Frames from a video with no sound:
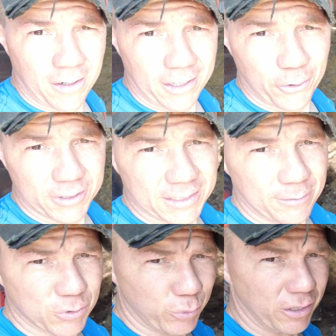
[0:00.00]
I know it
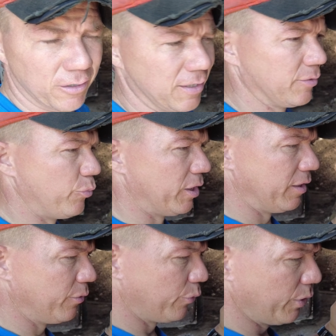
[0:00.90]
seems weird,
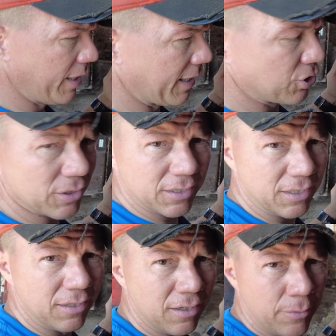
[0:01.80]
but we
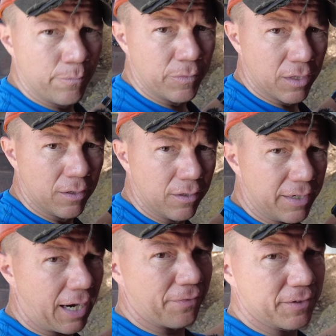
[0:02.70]
actually,
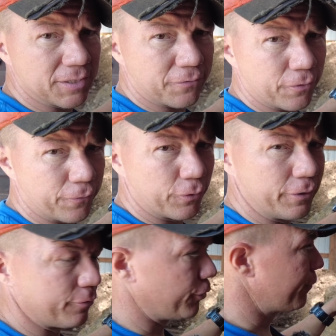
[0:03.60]
got this for free
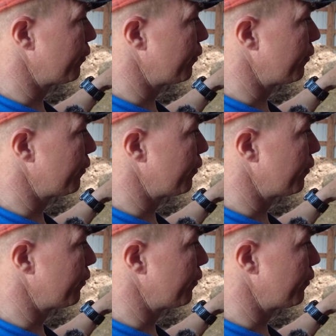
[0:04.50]
from a